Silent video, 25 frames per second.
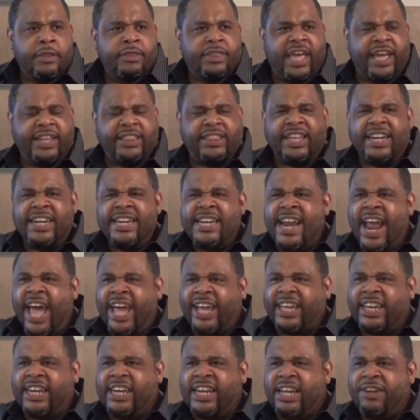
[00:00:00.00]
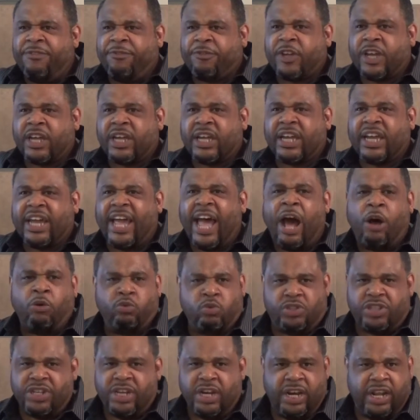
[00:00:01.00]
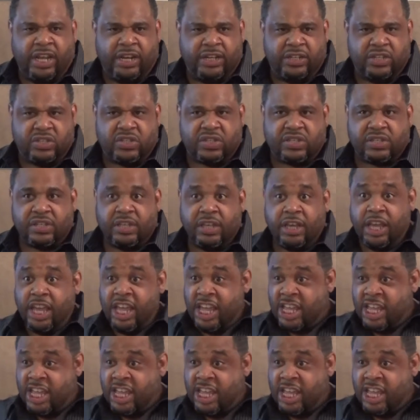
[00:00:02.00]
that the negative countenance